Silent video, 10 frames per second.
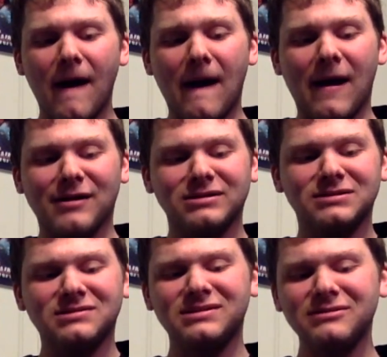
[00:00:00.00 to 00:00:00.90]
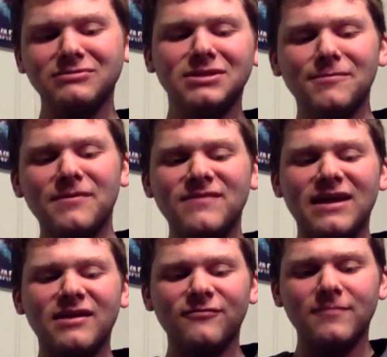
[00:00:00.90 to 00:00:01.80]
It was a little bit of a
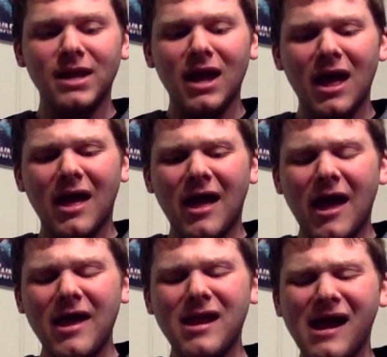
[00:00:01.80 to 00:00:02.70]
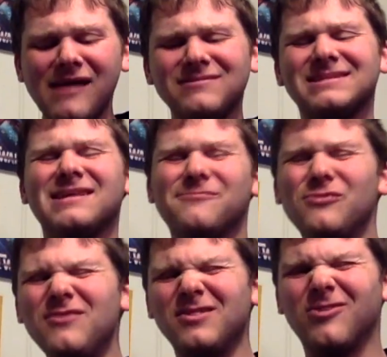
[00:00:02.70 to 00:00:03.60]
negative for me, and I have to say the
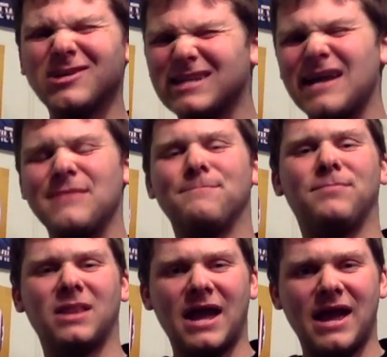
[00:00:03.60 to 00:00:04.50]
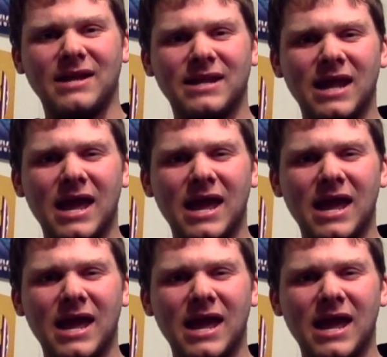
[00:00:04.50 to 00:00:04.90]
movie looks kind of bland.